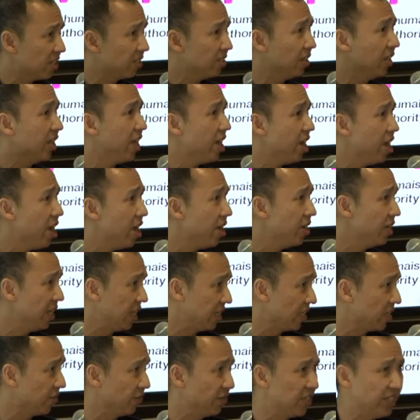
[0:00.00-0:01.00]
the care
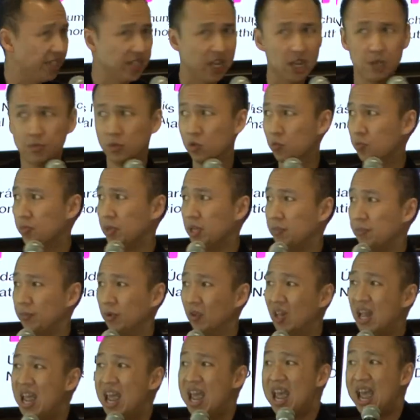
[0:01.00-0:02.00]
needs of disabled
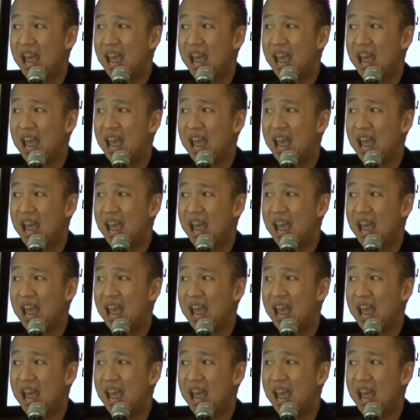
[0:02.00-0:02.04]
people,